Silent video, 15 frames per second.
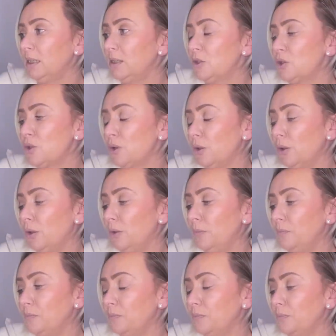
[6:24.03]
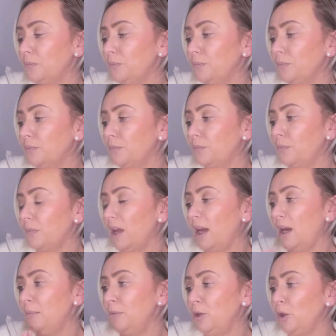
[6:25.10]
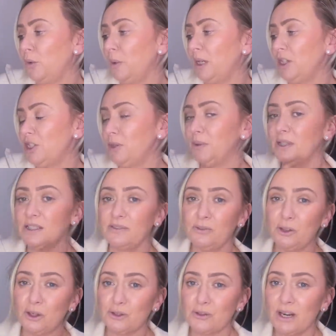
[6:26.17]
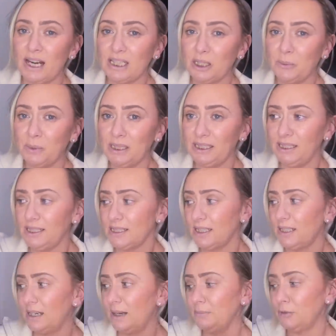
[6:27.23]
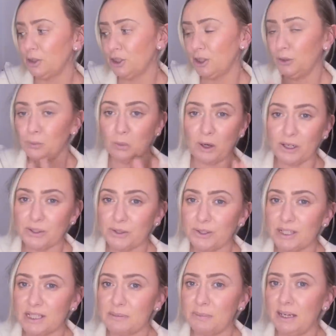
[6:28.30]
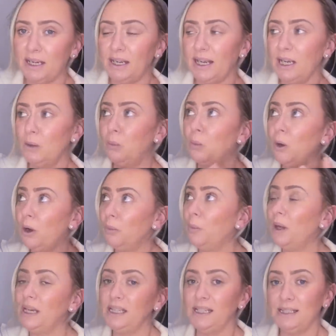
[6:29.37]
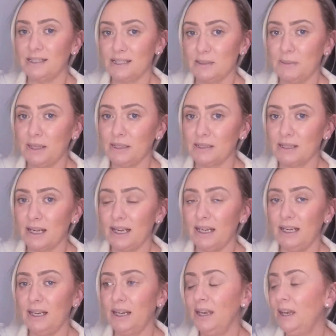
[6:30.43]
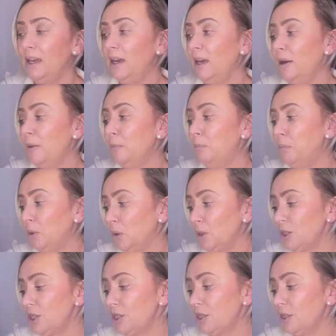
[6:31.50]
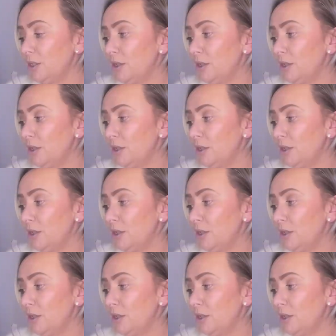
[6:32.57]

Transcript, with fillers: so I'm not quite sure because I've not tried the Weleda. I'm not sure what it's going to smell like, what Weleda smells like. But